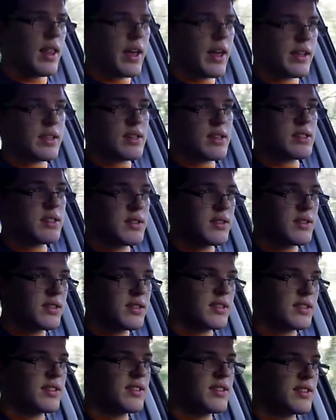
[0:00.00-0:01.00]
like this.
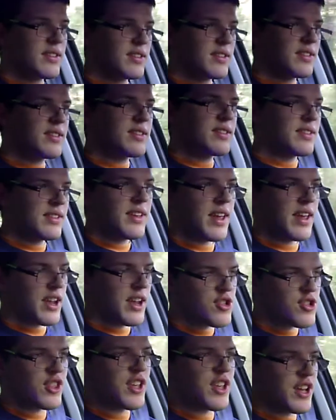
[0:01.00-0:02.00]

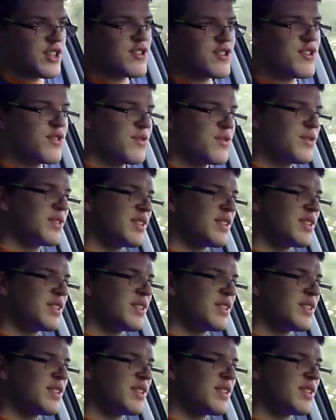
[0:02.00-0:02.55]
Actually, I do.